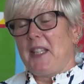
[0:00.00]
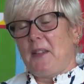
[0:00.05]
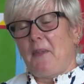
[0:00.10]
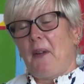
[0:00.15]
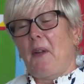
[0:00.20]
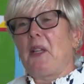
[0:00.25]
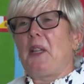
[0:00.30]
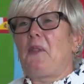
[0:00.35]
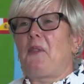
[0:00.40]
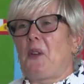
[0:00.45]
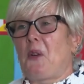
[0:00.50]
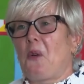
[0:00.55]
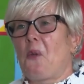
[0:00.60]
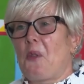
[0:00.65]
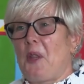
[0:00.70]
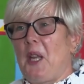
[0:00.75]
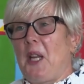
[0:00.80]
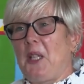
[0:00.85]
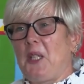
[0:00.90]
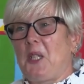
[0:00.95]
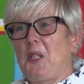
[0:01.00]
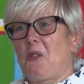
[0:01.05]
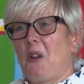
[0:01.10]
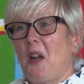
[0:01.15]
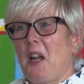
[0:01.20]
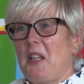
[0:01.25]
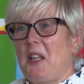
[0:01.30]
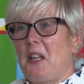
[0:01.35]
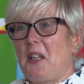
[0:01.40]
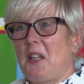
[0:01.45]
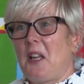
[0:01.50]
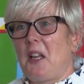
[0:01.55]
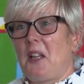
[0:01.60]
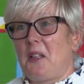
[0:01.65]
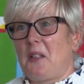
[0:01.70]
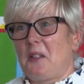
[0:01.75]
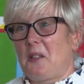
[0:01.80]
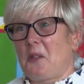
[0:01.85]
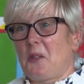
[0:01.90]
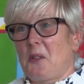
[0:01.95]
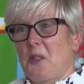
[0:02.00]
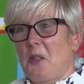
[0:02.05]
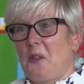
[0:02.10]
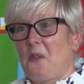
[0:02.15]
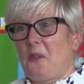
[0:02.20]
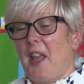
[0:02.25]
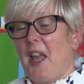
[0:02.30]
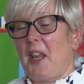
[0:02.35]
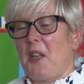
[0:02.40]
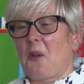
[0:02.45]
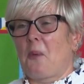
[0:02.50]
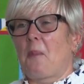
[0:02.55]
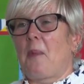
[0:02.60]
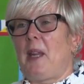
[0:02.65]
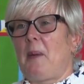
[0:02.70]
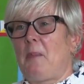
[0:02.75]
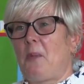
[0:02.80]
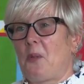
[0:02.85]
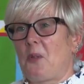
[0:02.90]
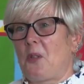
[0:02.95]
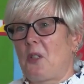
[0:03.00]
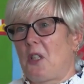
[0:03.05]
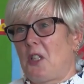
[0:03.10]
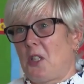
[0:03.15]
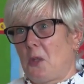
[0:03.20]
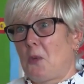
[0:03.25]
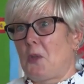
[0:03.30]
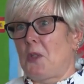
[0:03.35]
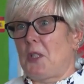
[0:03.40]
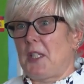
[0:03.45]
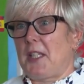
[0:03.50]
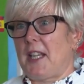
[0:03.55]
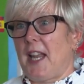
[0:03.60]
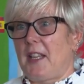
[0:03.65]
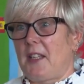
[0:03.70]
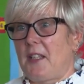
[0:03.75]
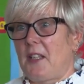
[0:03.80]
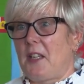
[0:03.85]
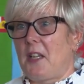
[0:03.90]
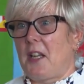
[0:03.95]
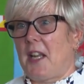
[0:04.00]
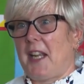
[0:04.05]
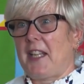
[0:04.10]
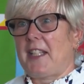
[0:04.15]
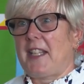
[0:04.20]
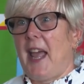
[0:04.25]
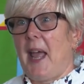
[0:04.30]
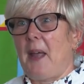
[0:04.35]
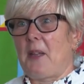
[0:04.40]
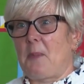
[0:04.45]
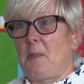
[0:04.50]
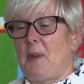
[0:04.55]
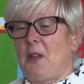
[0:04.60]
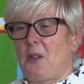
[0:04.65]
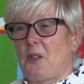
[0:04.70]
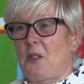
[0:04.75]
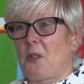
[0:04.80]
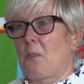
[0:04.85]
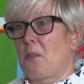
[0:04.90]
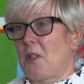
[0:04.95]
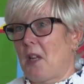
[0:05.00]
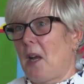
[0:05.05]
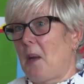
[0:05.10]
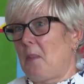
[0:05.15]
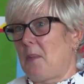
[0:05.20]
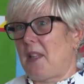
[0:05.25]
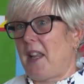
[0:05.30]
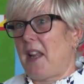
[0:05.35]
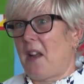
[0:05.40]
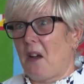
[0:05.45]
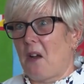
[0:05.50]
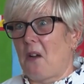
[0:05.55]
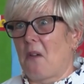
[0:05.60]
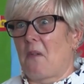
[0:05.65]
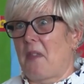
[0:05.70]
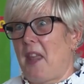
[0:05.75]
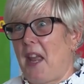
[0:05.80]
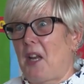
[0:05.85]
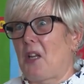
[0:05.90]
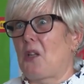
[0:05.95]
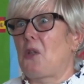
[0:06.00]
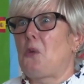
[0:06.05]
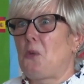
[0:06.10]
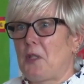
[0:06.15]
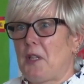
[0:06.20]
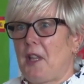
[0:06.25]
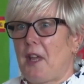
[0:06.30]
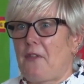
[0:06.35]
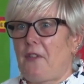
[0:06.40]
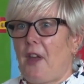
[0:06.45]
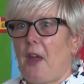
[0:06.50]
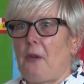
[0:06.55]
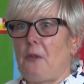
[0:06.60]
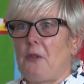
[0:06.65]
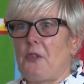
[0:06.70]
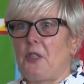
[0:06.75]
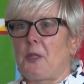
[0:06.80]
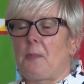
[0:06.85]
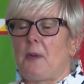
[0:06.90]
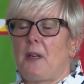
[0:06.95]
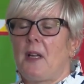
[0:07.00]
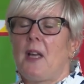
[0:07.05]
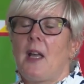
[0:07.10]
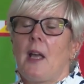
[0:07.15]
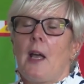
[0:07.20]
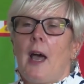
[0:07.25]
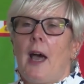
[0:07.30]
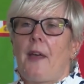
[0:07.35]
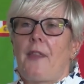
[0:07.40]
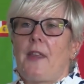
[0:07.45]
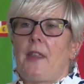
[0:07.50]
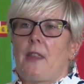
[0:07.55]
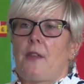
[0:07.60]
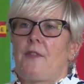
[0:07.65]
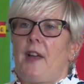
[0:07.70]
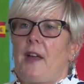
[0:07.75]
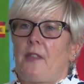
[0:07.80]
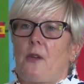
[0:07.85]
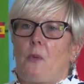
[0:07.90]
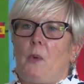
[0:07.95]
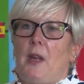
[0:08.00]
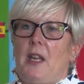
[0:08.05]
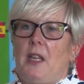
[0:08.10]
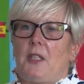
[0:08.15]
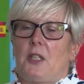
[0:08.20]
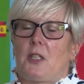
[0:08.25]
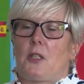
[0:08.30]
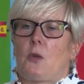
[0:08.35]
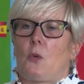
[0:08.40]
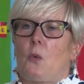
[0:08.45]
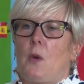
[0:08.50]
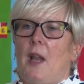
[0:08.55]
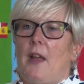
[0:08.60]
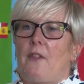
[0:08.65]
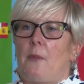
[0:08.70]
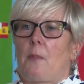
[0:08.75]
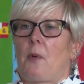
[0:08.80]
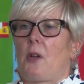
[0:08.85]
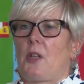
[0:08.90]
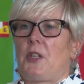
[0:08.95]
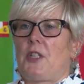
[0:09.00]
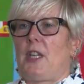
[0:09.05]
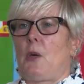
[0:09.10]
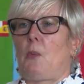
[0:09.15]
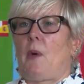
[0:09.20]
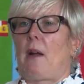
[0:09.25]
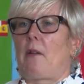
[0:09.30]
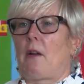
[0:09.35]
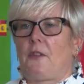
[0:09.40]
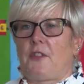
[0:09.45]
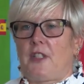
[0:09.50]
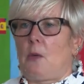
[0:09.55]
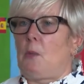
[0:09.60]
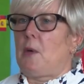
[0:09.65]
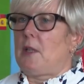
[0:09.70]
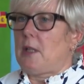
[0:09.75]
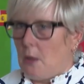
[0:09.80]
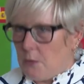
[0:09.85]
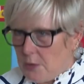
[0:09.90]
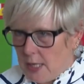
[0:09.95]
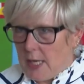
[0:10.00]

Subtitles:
a very difficult thing to try and sort of get young people to understand and accept, because sometimes they're glued to their phones. But I think the fact that we as a school have a policy where obviously we don't